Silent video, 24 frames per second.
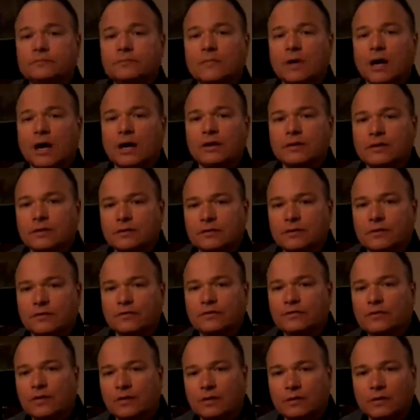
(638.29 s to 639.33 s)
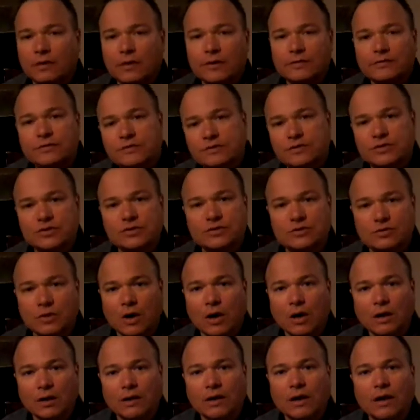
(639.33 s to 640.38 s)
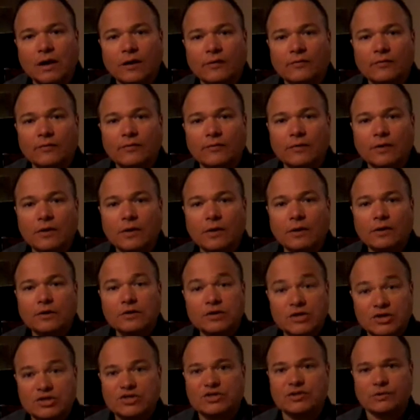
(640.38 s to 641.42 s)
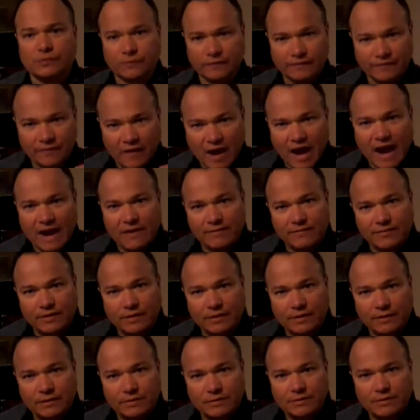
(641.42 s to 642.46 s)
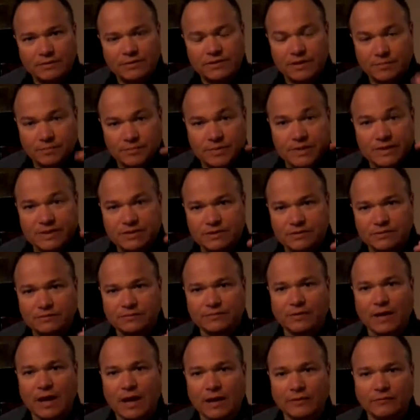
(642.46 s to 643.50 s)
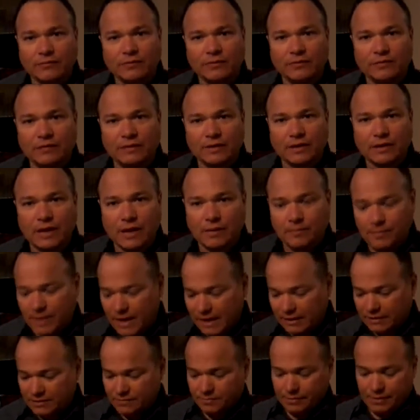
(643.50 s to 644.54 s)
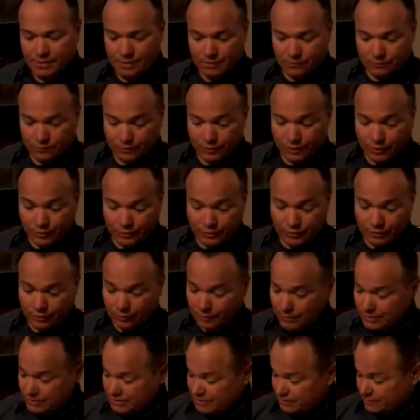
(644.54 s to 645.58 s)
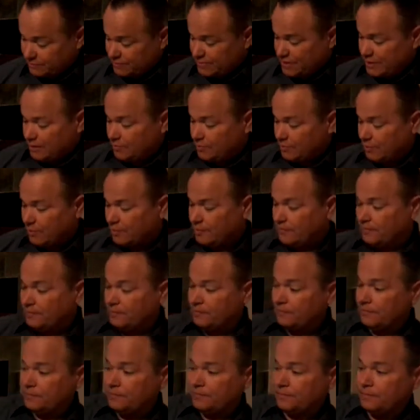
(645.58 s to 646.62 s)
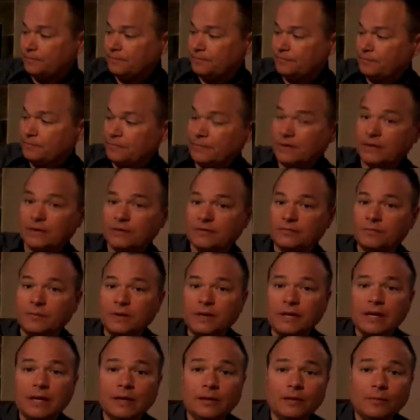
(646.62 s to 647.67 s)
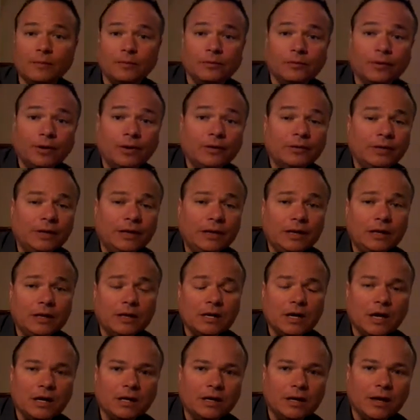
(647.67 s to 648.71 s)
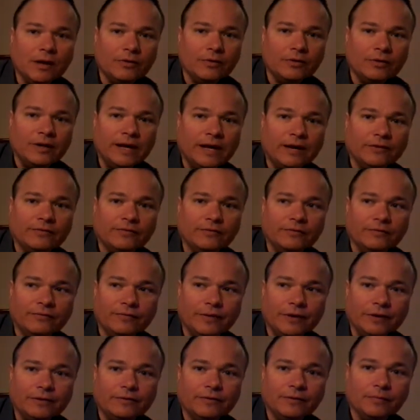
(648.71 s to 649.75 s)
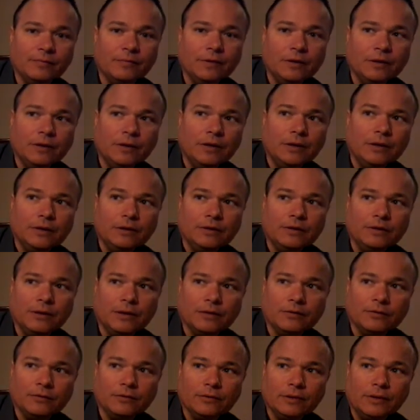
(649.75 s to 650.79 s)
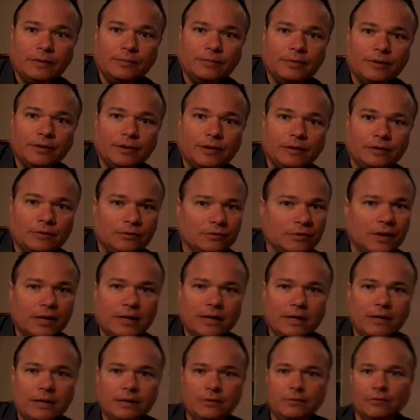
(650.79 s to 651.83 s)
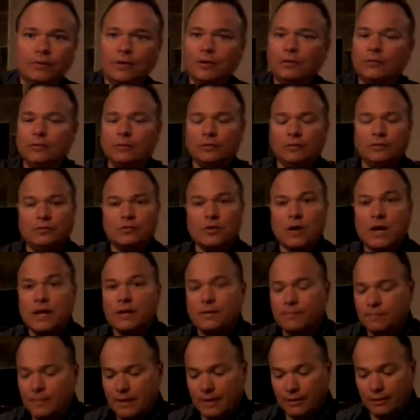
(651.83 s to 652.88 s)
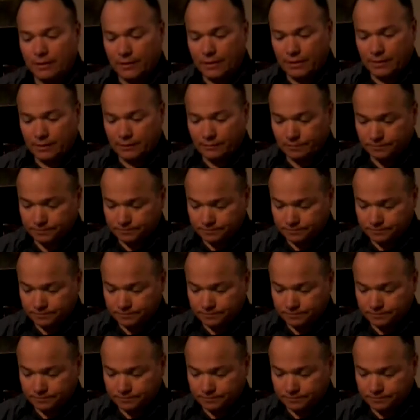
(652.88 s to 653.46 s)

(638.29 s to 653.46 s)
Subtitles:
I think this generation's strong enough to survive it, to be survivors, and to come back to being real humans and people. Here's Michaela Maroney, another Nasser victim, another Olympian, a great hero, great American.